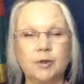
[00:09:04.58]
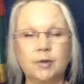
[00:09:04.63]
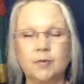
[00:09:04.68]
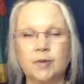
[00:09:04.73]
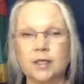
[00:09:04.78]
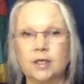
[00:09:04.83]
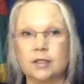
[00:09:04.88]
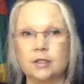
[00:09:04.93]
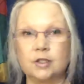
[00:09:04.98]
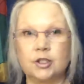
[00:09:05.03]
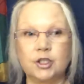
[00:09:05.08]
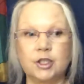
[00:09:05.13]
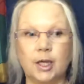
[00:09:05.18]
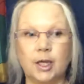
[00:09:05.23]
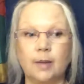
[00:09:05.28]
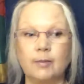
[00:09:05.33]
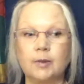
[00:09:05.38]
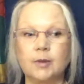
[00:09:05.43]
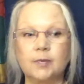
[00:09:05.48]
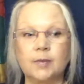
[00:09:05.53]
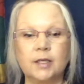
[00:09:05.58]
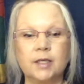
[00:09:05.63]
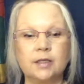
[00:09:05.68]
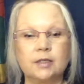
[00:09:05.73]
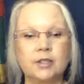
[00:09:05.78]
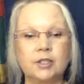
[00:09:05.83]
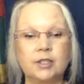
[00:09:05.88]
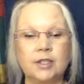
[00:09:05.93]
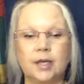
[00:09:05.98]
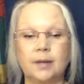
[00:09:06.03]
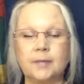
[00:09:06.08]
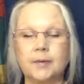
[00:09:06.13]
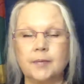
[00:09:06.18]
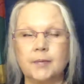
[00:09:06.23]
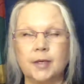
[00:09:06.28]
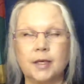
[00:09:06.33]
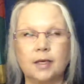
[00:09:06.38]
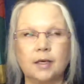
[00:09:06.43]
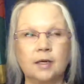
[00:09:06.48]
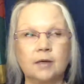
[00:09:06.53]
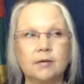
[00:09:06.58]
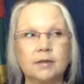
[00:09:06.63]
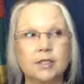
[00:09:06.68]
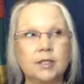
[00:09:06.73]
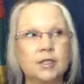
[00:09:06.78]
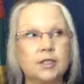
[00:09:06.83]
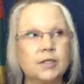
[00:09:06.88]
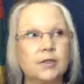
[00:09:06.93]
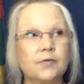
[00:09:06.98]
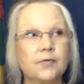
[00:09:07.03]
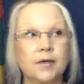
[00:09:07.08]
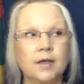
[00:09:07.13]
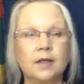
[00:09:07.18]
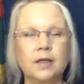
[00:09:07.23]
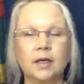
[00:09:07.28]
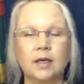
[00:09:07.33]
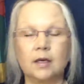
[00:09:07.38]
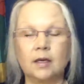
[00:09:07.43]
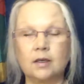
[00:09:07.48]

me and shamed me and shamed me, and I just felt like,